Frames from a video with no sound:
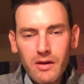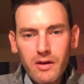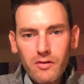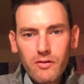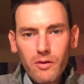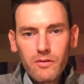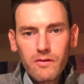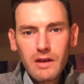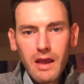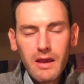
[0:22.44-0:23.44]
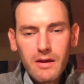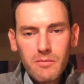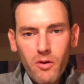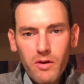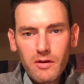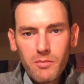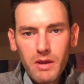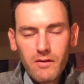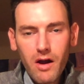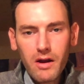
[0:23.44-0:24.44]
So today I'm going to be
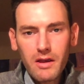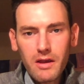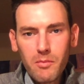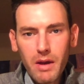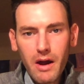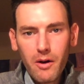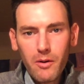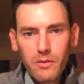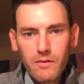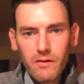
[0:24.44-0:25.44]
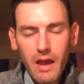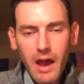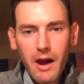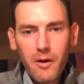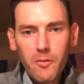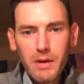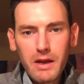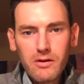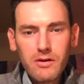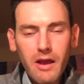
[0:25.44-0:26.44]
talking about how my
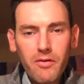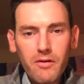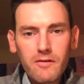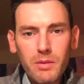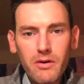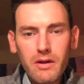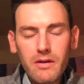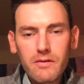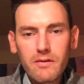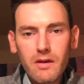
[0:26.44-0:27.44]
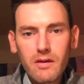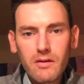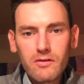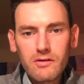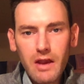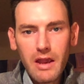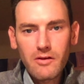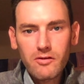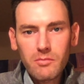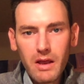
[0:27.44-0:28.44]
near-death experience has
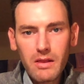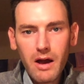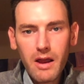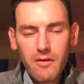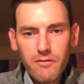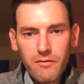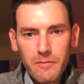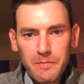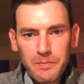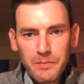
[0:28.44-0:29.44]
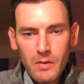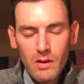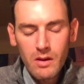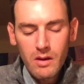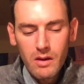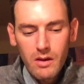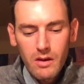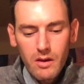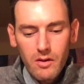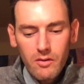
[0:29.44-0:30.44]
changed my life.
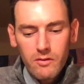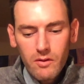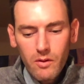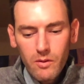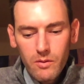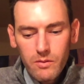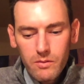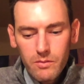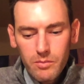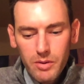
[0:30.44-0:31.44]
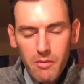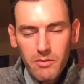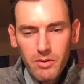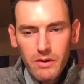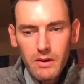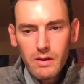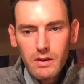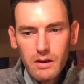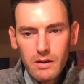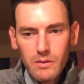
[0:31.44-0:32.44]
So
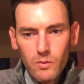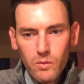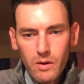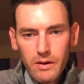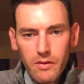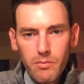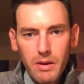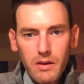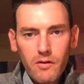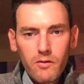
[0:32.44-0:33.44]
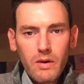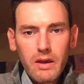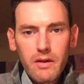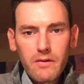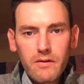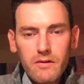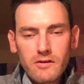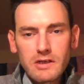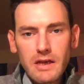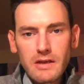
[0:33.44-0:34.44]
probably one of the biggest ways it's
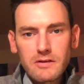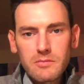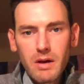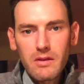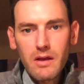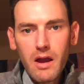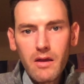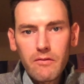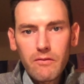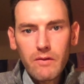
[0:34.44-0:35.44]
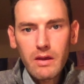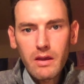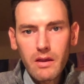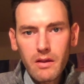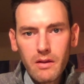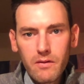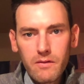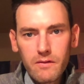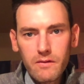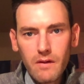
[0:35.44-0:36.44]
changed my life
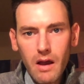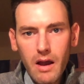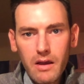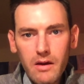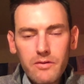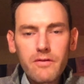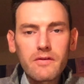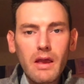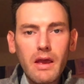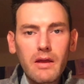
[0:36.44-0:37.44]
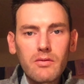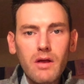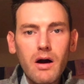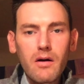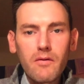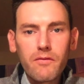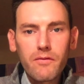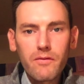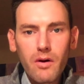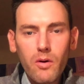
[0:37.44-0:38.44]
is I understand love
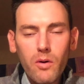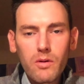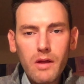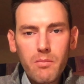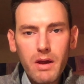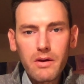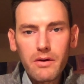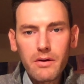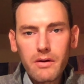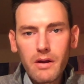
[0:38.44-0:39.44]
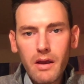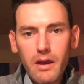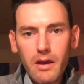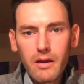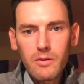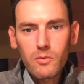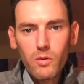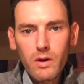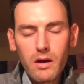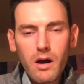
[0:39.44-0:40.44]
a whole lot better and
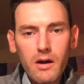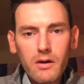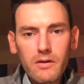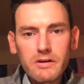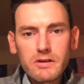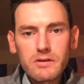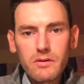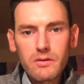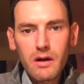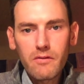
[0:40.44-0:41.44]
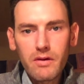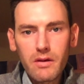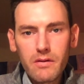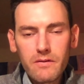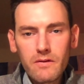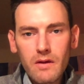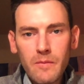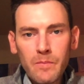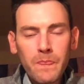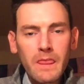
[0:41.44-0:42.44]
what unconditional love is
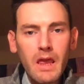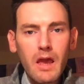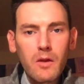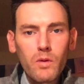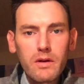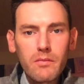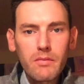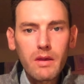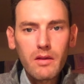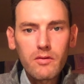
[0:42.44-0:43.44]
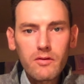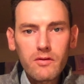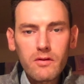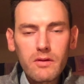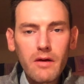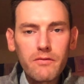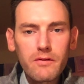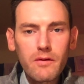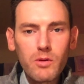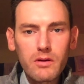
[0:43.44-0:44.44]
and what it means to love
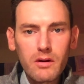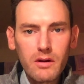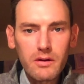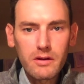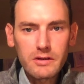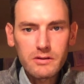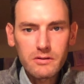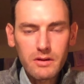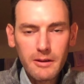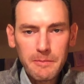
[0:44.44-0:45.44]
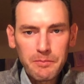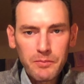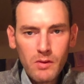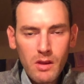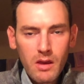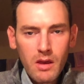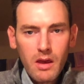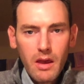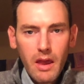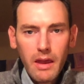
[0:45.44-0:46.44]
someone unconditionally.
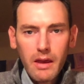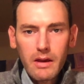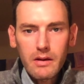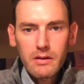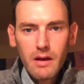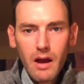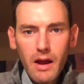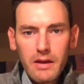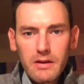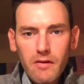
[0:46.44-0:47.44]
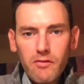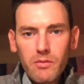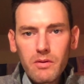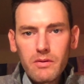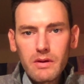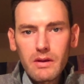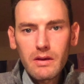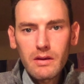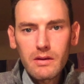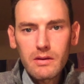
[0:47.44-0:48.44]
And I had never
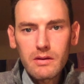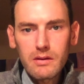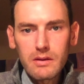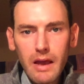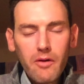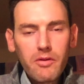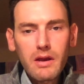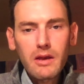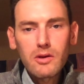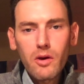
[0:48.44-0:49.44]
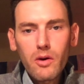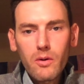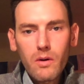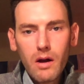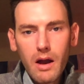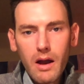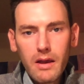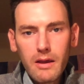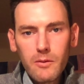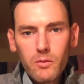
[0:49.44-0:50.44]
really, now that I know,
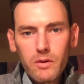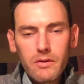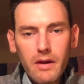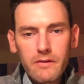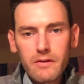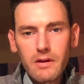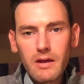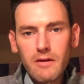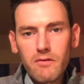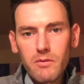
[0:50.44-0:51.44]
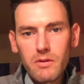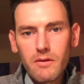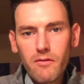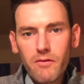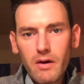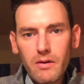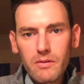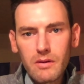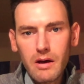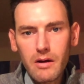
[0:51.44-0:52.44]
I realize that I never really felt
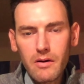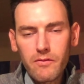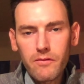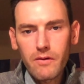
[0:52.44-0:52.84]
love